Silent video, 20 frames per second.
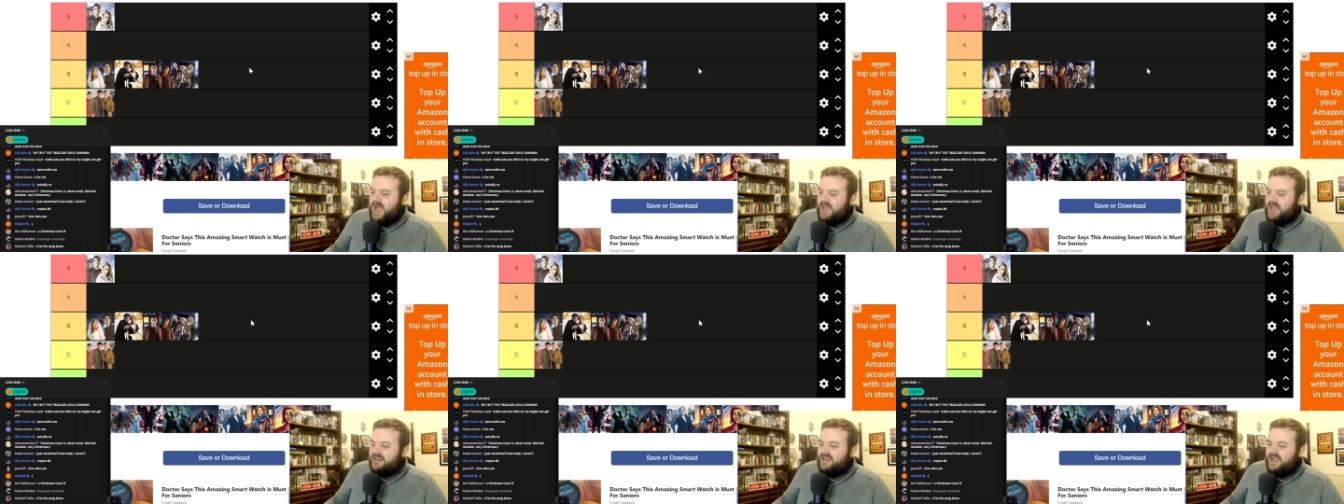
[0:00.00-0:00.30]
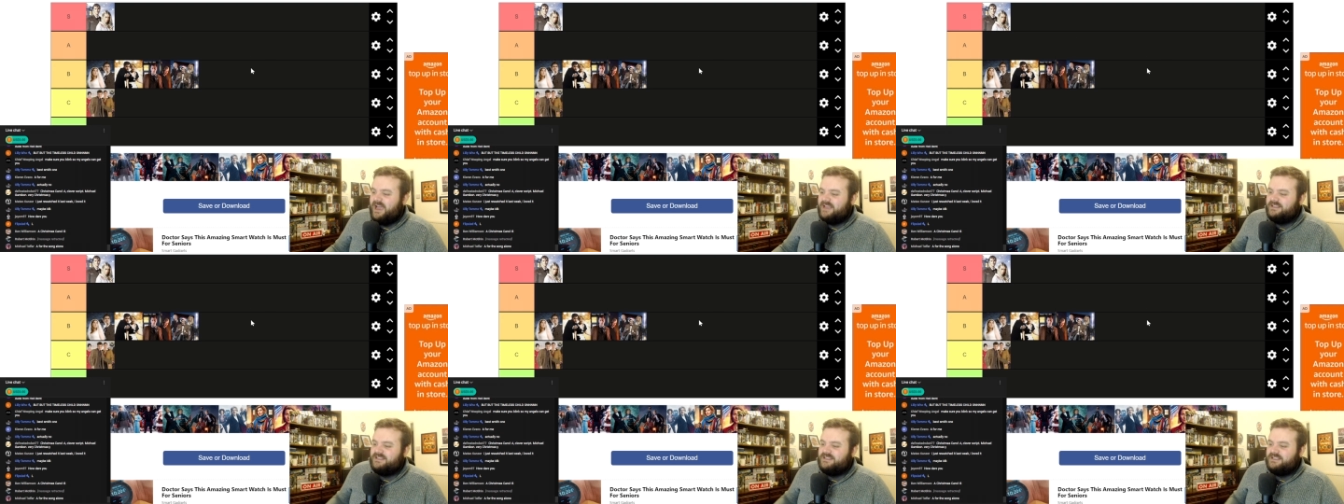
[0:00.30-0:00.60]
and
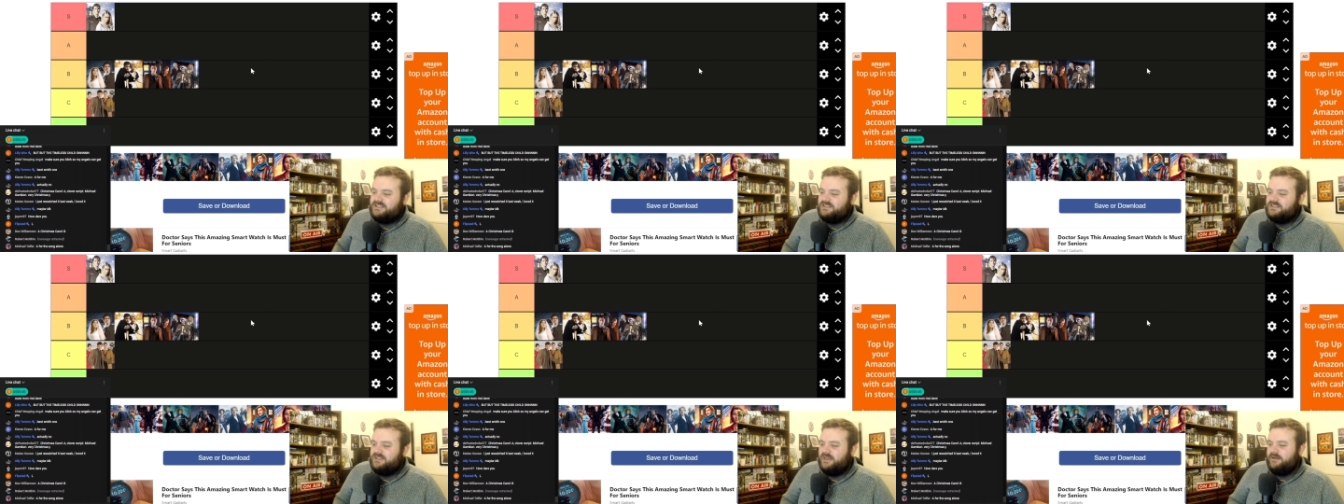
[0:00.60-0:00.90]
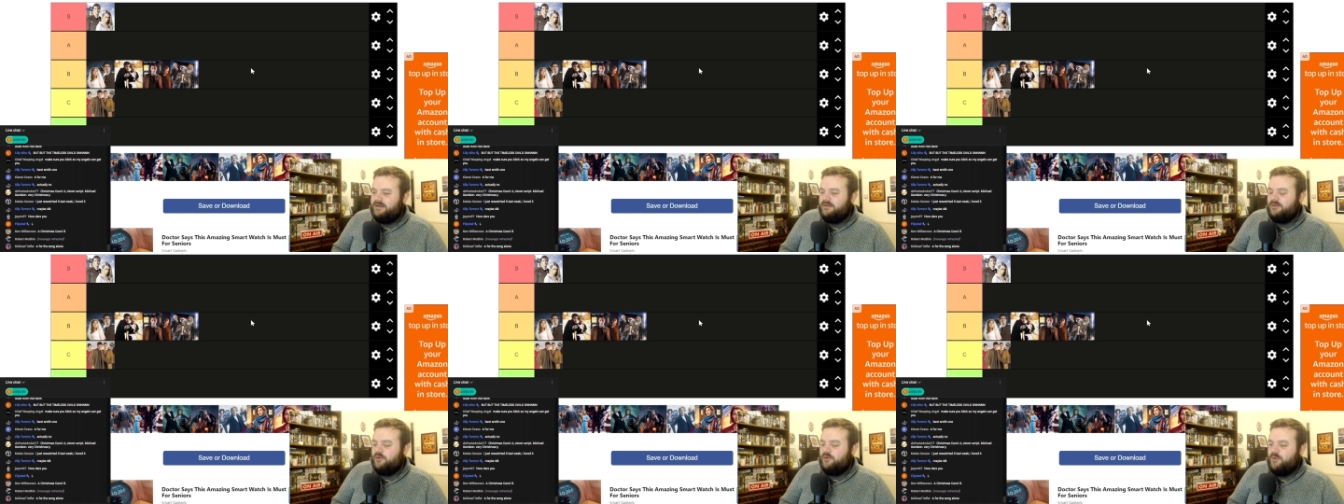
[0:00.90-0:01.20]
I just
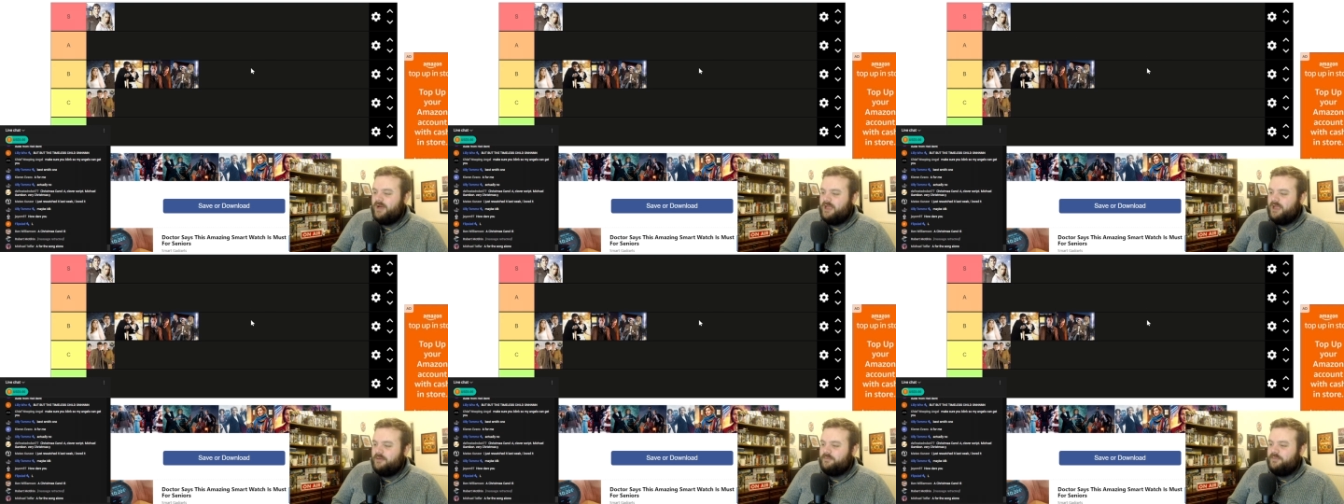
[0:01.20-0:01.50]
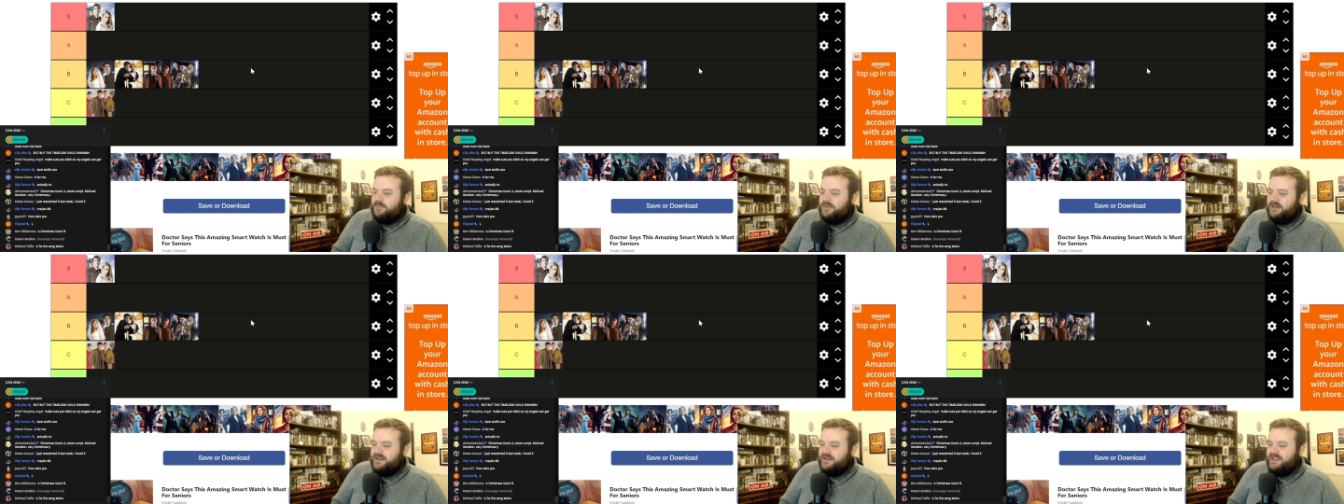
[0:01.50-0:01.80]
didn't
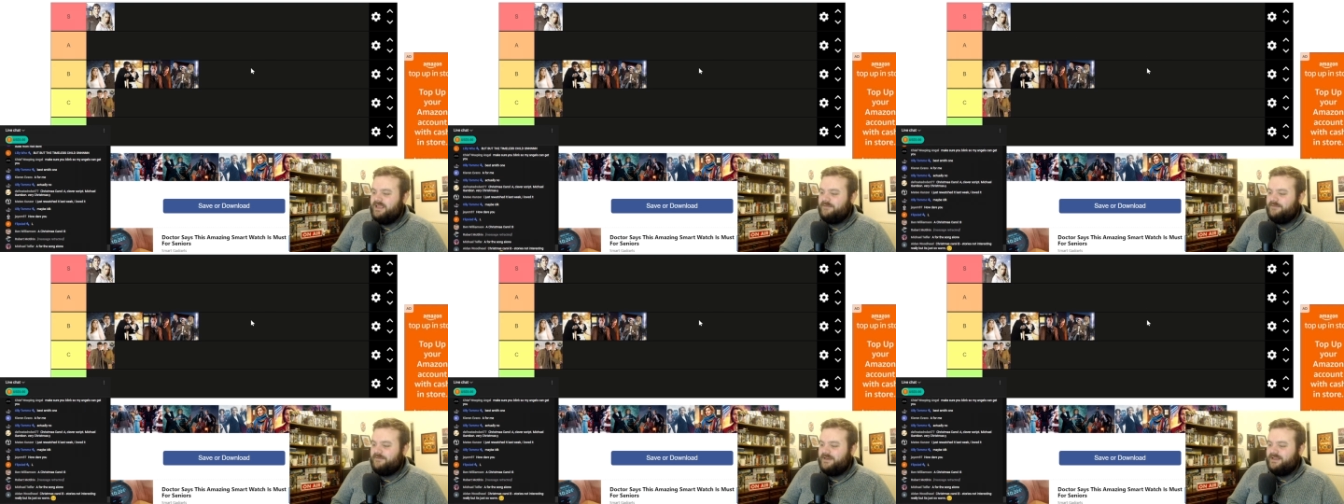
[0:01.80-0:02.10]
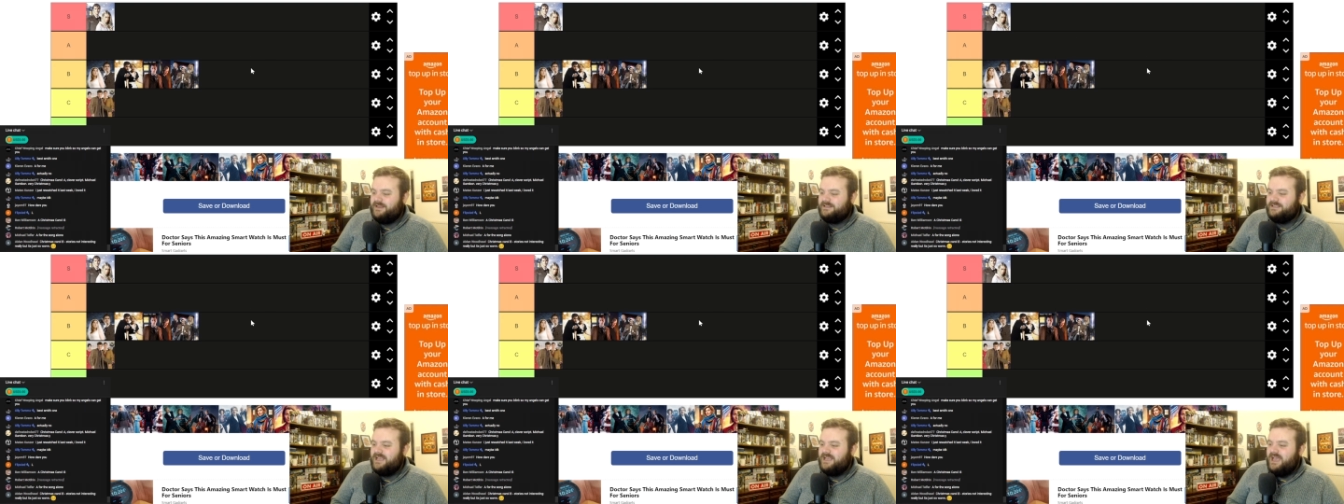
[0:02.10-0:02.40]
quite believe
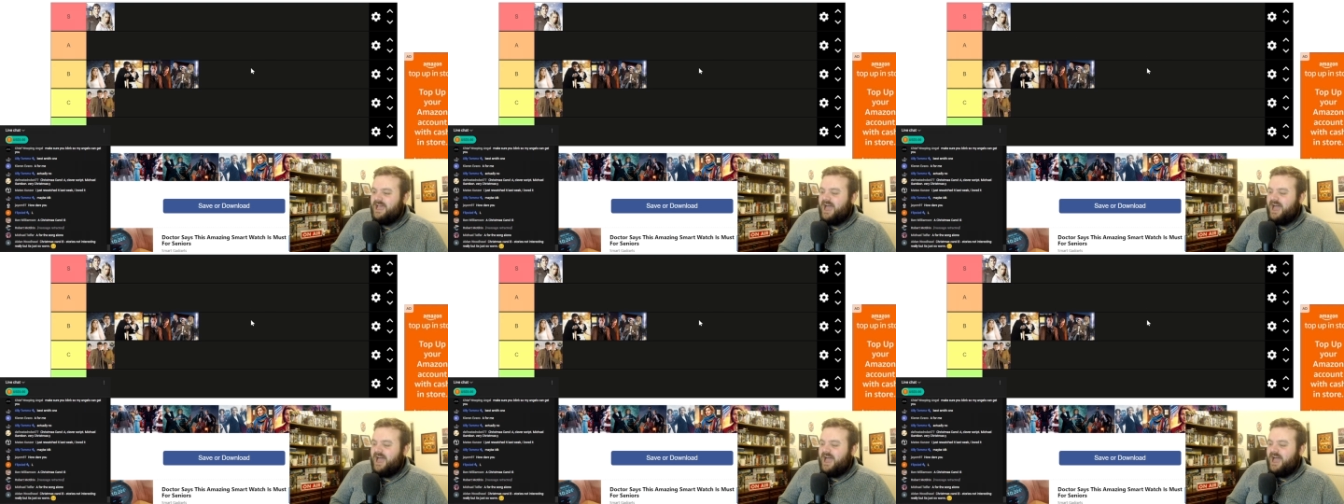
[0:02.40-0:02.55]
it.